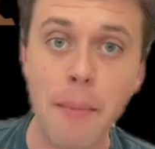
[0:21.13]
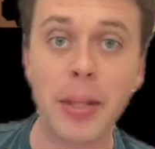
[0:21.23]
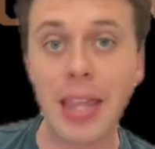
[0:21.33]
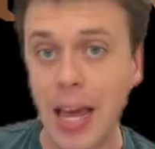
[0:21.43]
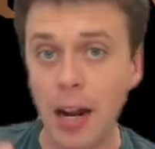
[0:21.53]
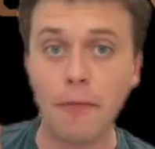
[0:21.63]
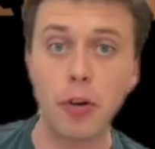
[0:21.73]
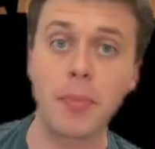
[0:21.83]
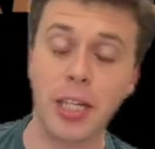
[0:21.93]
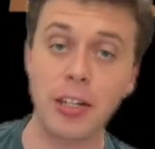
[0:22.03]
But then, a
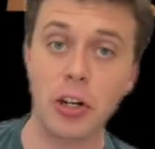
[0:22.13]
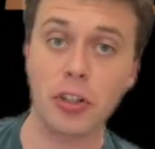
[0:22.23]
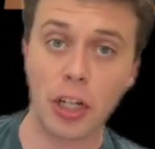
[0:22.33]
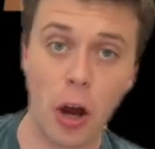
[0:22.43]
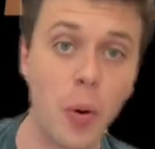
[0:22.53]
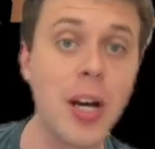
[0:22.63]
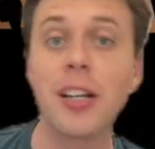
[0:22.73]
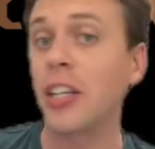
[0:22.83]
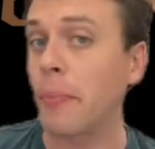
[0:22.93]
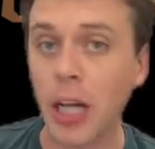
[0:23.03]
few million years ago,
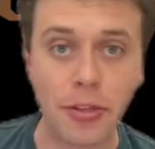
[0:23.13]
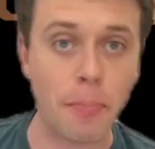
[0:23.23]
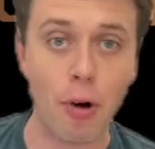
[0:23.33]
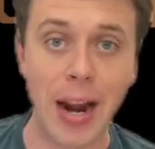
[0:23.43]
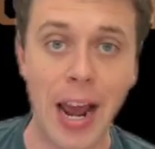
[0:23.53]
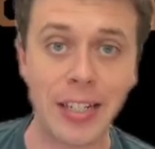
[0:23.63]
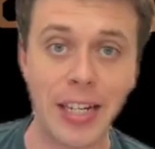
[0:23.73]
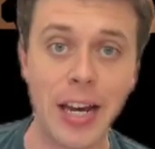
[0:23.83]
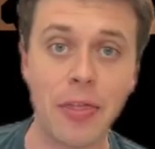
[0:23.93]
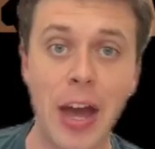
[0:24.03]
someone got the bright idea